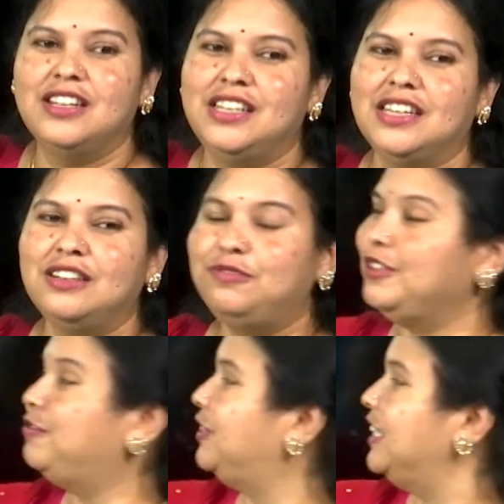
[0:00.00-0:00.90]
Here
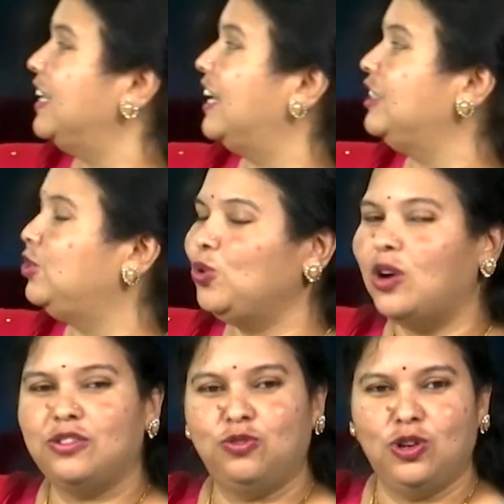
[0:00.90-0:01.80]
50 and 2
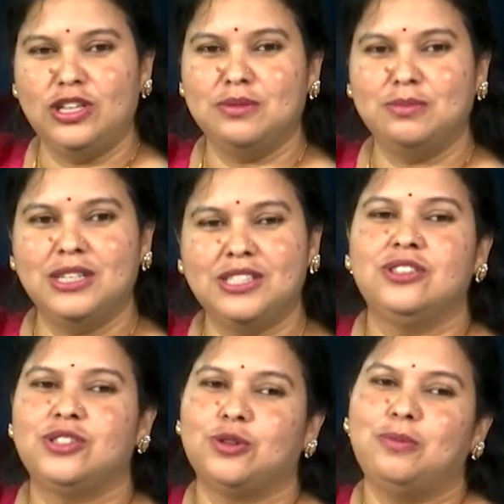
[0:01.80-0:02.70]
are whole numbers.
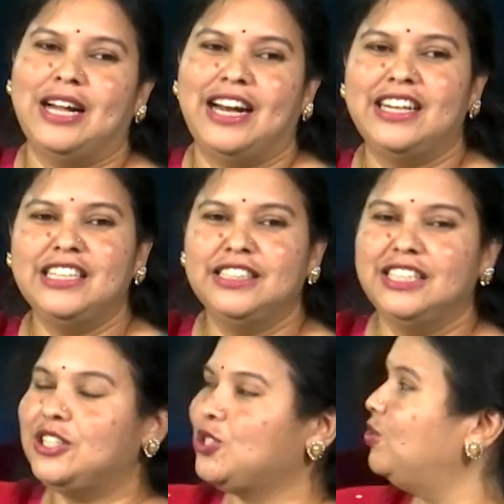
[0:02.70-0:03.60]
So, by adding
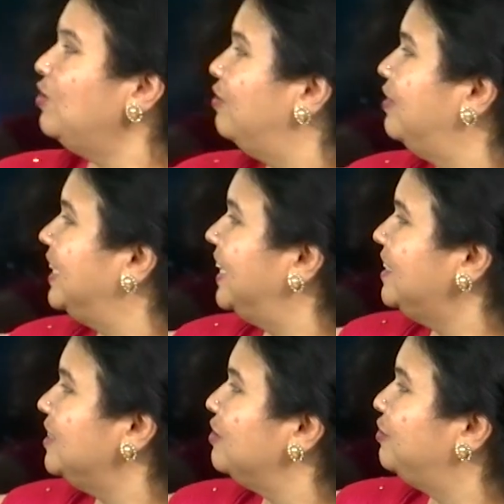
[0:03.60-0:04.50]
these two we get
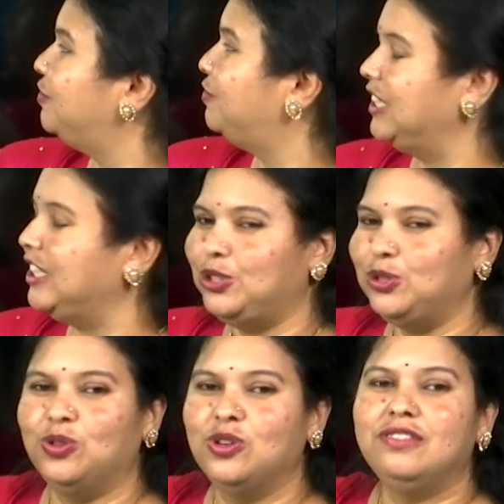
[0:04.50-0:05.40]
52.
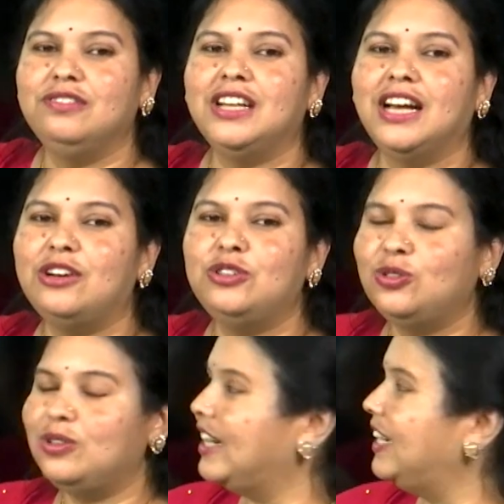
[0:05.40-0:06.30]
We have to
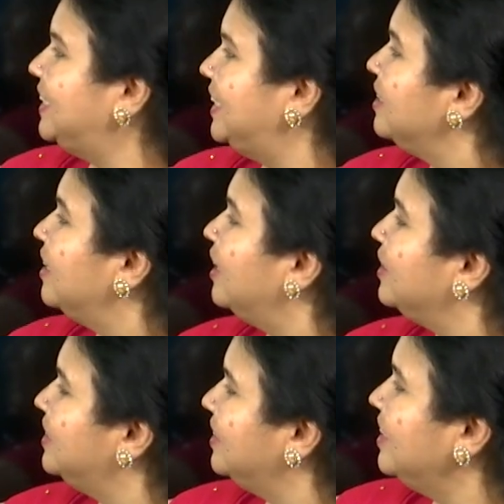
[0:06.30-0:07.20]
write it on
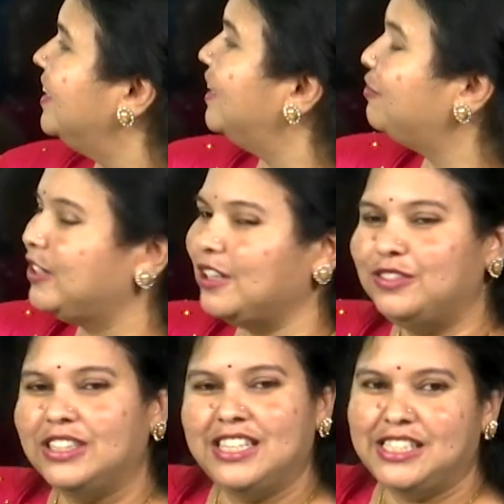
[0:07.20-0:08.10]
the left of
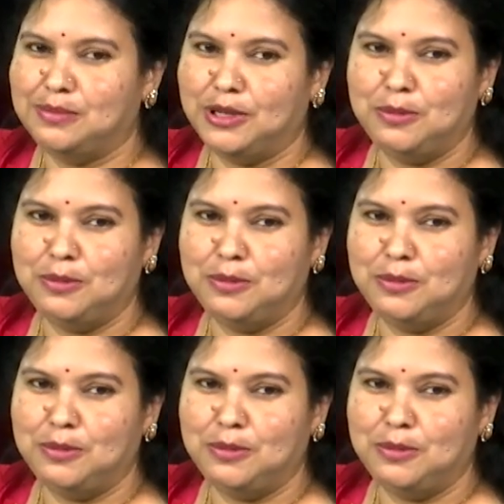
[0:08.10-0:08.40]
the decimal